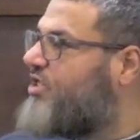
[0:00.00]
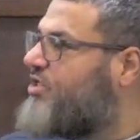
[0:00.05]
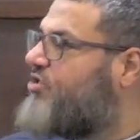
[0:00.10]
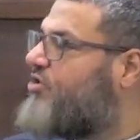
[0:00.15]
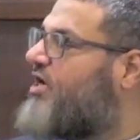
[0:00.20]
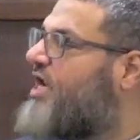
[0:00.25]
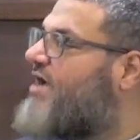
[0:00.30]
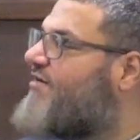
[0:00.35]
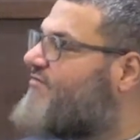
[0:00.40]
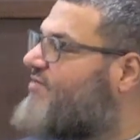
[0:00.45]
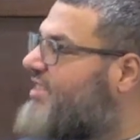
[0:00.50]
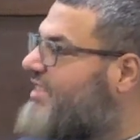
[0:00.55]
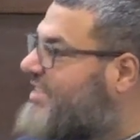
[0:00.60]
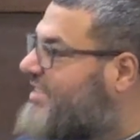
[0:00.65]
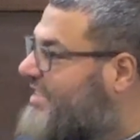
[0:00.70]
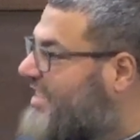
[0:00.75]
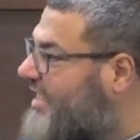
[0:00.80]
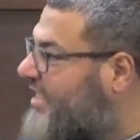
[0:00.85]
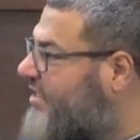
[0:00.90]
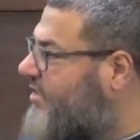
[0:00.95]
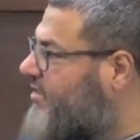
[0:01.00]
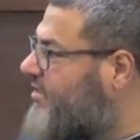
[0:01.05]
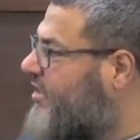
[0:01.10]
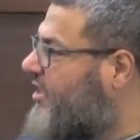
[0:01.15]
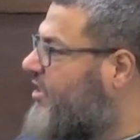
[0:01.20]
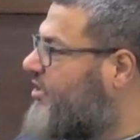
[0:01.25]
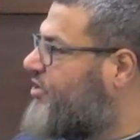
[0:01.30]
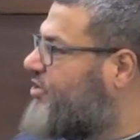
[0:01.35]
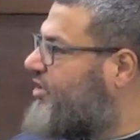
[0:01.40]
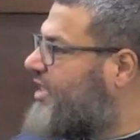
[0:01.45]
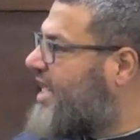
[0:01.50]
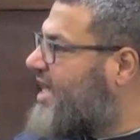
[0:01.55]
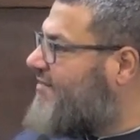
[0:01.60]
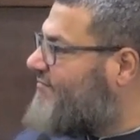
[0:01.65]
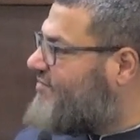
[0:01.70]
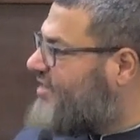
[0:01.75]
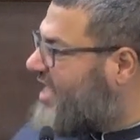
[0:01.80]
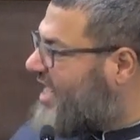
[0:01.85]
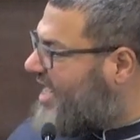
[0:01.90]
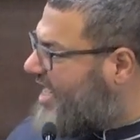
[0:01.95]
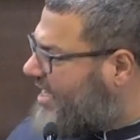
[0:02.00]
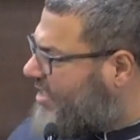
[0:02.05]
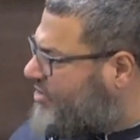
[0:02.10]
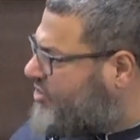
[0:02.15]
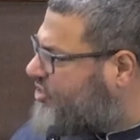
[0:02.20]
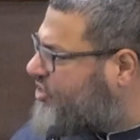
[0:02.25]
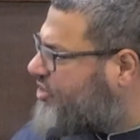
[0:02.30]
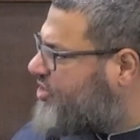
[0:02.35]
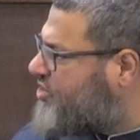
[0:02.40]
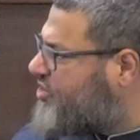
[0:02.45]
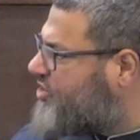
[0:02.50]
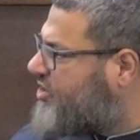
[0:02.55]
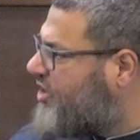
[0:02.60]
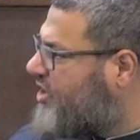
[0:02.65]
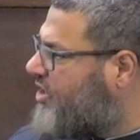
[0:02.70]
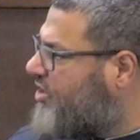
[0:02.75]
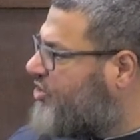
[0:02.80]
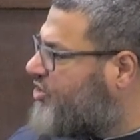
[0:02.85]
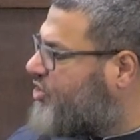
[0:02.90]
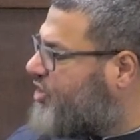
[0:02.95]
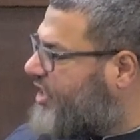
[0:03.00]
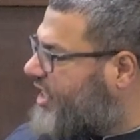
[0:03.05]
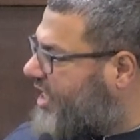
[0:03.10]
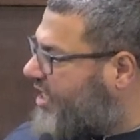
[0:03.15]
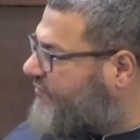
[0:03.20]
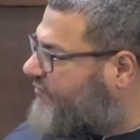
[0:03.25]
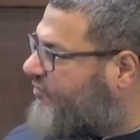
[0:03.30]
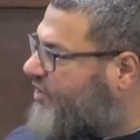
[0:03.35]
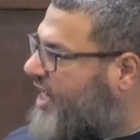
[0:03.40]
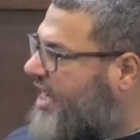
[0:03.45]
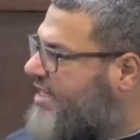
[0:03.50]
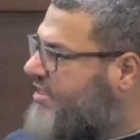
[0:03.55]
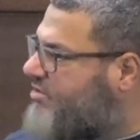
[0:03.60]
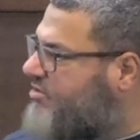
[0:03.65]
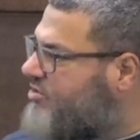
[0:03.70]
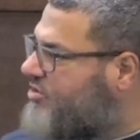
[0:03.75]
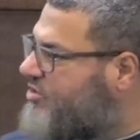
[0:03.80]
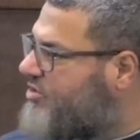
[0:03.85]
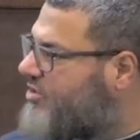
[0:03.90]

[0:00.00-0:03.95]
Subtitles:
don't have the zeal, don't have the interest to care for others.